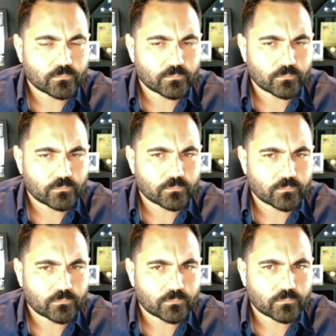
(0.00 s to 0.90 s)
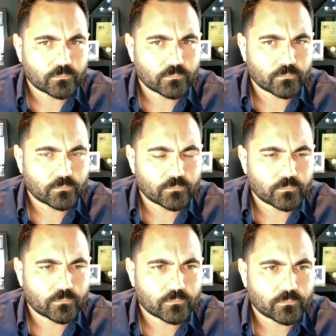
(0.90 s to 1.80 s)

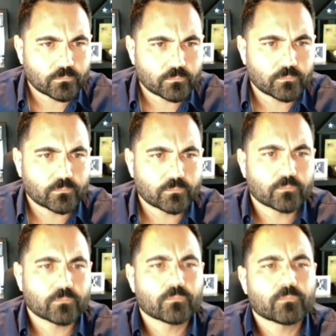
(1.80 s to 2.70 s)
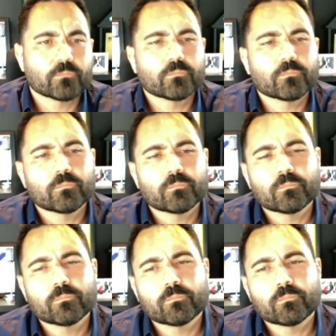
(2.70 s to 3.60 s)

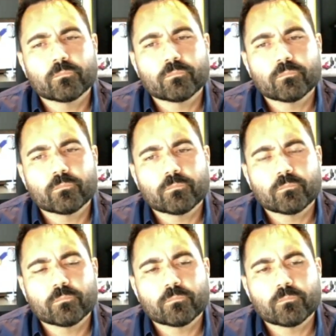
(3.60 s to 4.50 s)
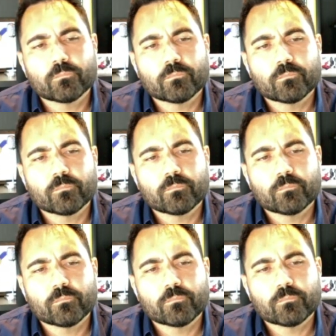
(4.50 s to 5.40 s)
(silent)